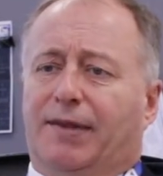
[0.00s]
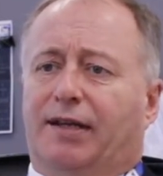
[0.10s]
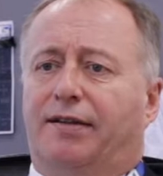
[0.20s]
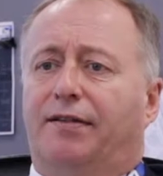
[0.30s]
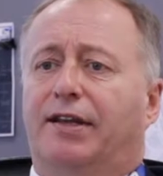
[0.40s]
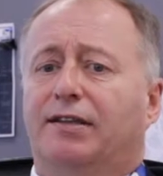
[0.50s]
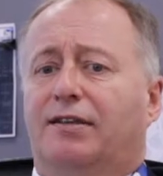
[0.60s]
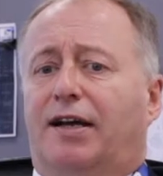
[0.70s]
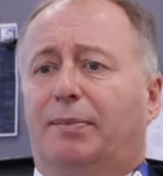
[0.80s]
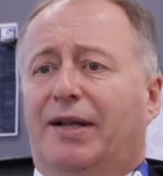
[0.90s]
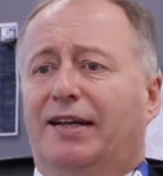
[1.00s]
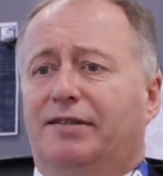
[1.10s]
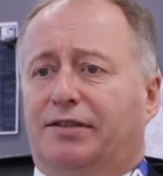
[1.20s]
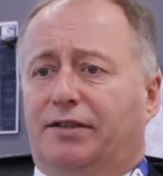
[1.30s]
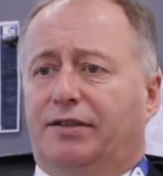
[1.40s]
And then things like
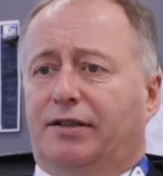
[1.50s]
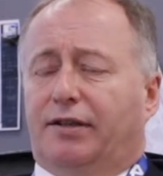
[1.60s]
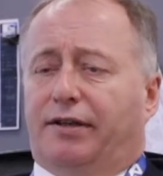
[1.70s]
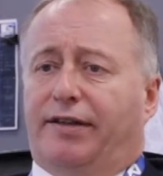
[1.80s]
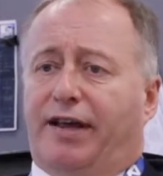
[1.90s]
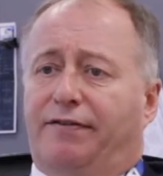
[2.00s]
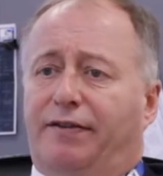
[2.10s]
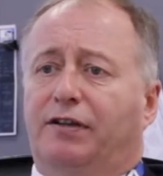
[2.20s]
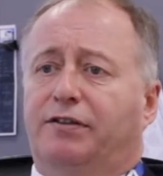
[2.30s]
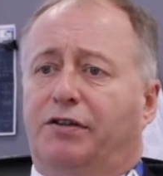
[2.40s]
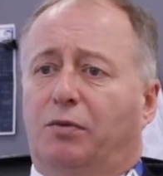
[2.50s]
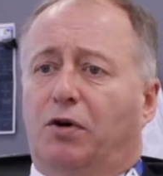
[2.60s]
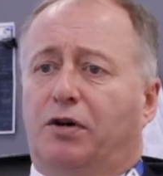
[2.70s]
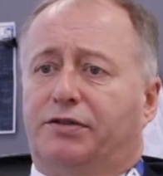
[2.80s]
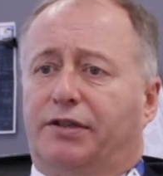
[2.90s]
plankton, they filter the
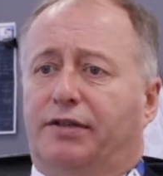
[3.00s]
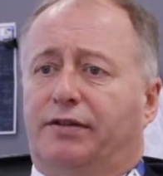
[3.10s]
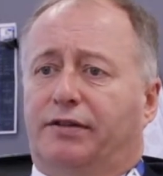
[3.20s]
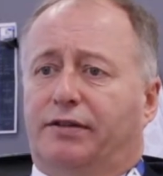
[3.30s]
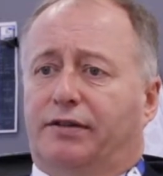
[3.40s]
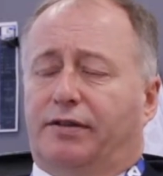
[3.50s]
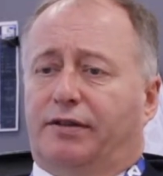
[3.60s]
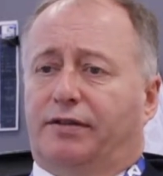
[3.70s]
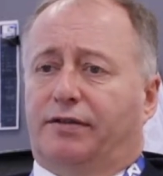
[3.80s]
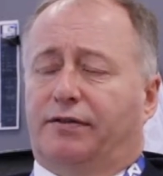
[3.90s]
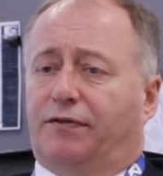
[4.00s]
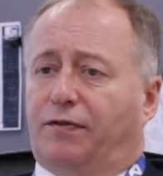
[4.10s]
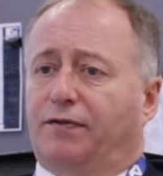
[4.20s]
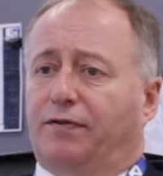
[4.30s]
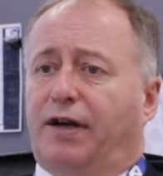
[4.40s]
water
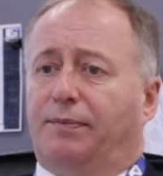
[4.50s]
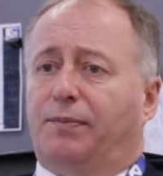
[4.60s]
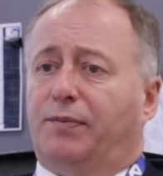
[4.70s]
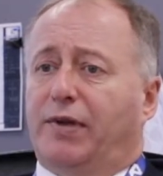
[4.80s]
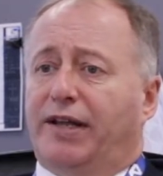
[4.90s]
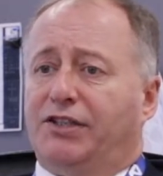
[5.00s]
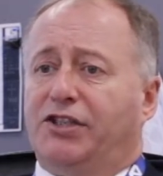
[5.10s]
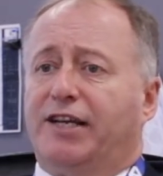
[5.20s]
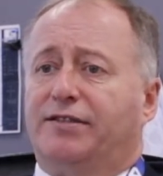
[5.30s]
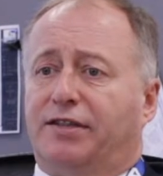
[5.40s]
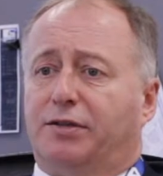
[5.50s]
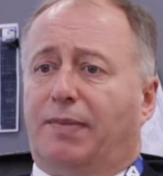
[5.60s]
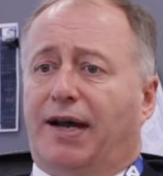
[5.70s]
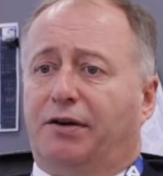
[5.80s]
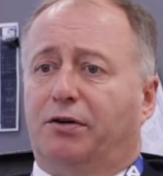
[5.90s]
and ingest these
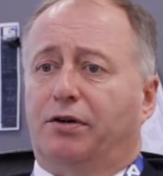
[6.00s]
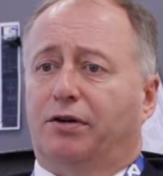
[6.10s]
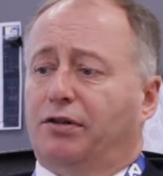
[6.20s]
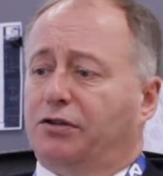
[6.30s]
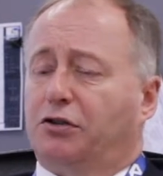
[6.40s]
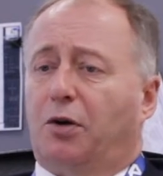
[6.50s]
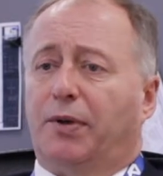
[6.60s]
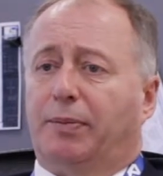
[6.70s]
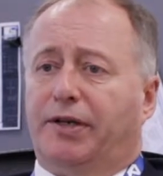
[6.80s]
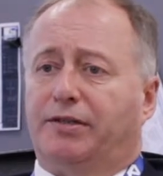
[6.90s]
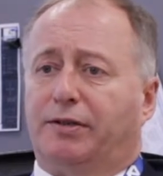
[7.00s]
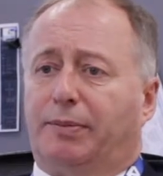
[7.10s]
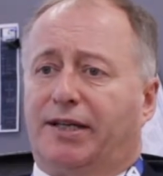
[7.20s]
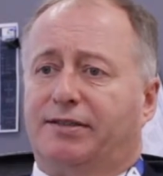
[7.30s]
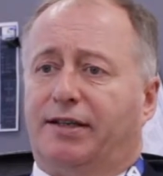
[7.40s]
microscopic pieces of
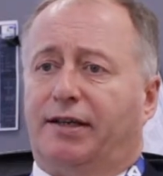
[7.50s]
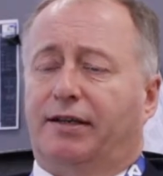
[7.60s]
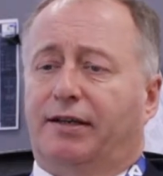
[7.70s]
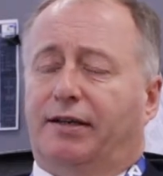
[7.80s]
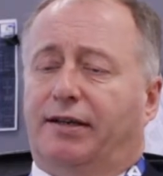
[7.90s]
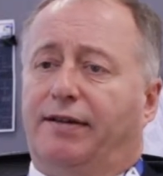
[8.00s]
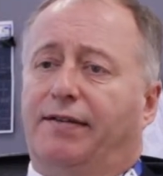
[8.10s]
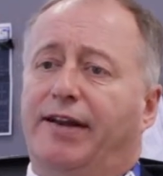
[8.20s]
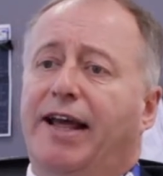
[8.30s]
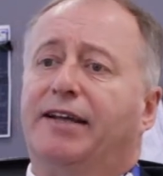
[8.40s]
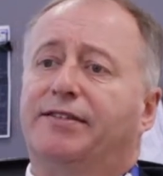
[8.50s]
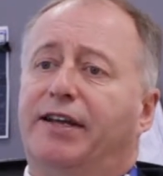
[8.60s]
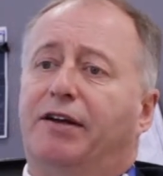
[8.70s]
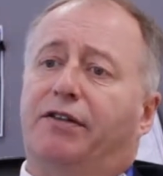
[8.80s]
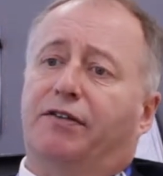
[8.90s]
plastic. And then the next
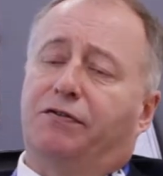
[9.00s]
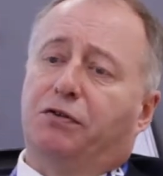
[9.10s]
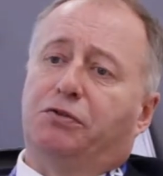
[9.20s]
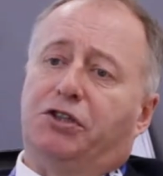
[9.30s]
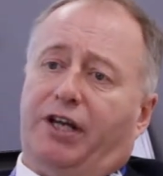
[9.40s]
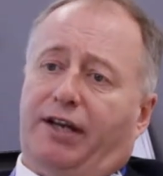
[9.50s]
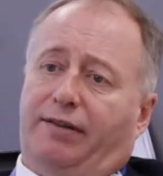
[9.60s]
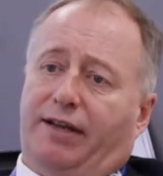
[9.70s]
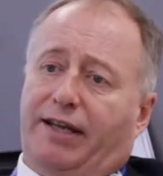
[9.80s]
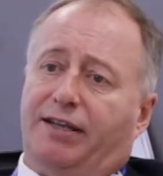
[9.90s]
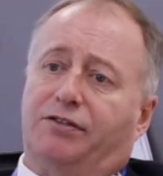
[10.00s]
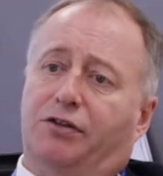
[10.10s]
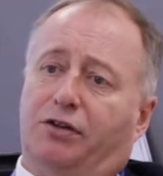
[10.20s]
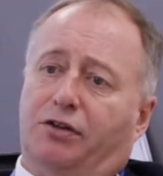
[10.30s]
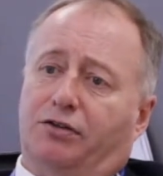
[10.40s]
thing on the food chain that eats
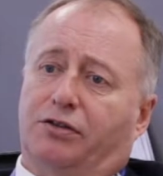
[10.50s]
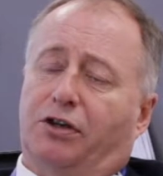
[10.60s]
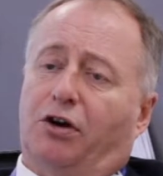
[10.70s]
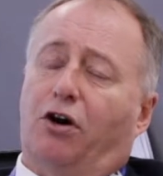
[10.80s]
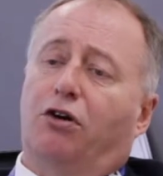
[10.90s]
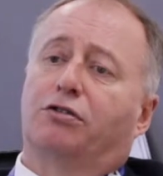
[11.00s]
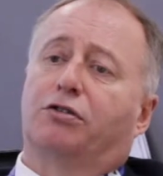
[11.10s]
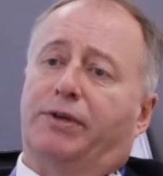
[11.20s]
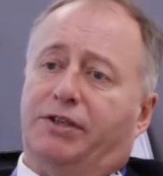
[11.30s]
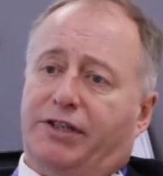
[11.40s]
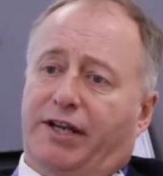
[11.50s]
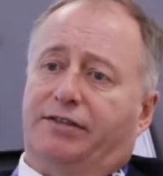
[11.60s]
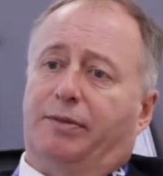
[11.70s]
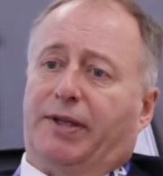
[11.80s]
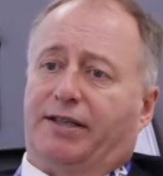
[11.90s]
those also
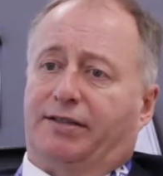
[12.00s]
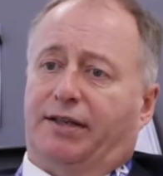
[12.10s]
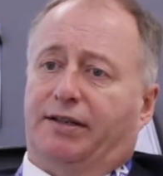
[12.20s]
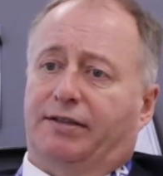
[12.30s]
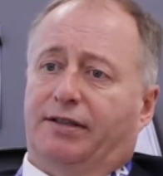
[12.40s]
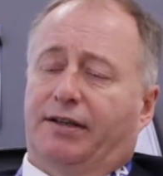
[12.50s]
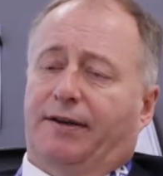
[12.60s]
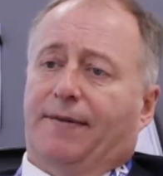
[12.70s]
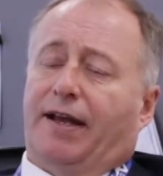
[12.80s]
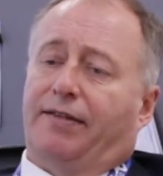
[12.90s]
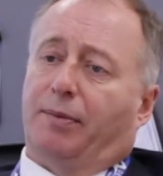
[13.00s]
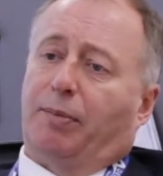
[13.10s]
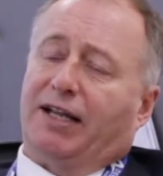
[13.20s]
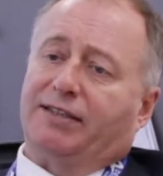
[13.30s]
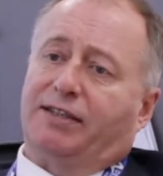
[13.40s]
ingests the plastics. And the
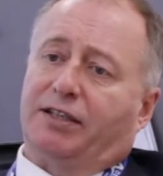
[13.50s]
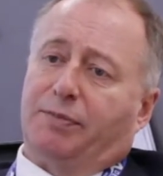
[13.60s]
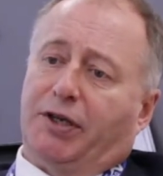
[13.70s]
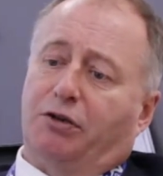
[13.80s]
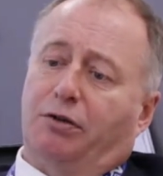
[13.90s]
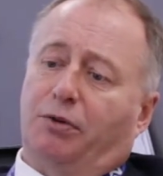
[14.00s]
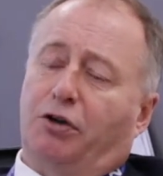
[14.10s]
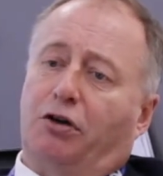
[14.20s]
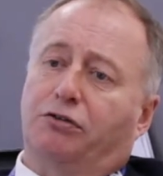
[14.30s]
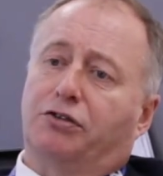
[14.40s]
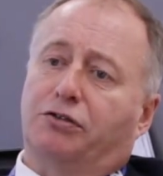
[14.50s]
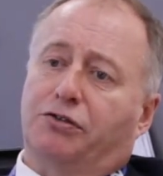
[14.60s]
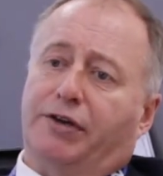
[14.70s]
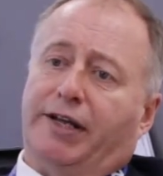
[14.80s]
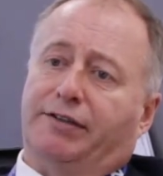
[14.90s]
plastics become
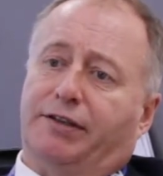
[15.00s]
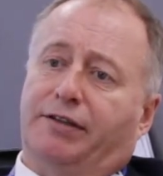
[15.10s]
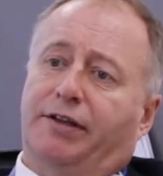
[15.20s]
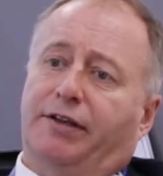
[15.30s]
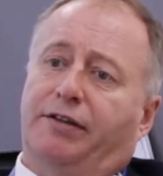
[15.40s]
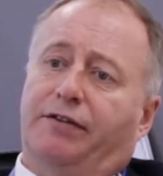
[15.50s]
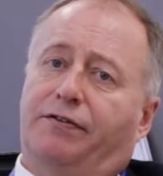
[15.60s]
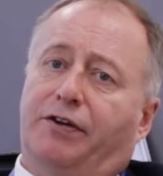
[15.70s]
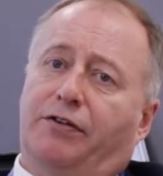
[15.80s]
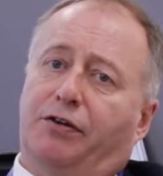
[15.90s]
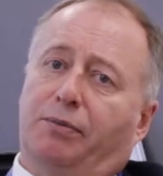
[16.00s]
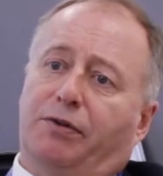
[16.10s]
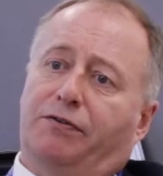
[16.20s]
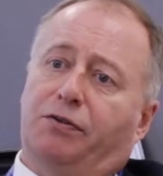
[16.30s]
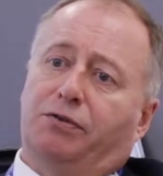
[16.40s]
concentrated the further up the
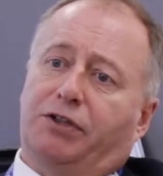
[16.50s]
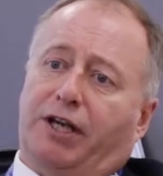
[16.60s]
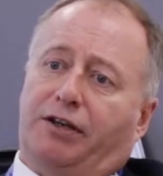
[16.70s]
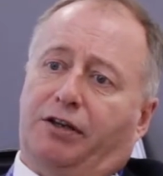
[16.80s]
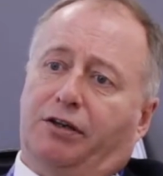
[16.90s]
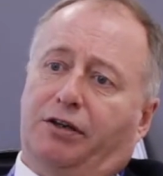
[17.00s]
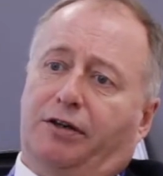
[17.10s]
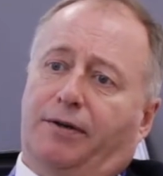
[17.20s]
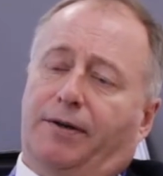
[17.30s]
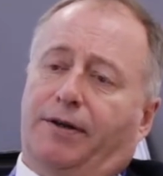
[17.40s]
food chain you go.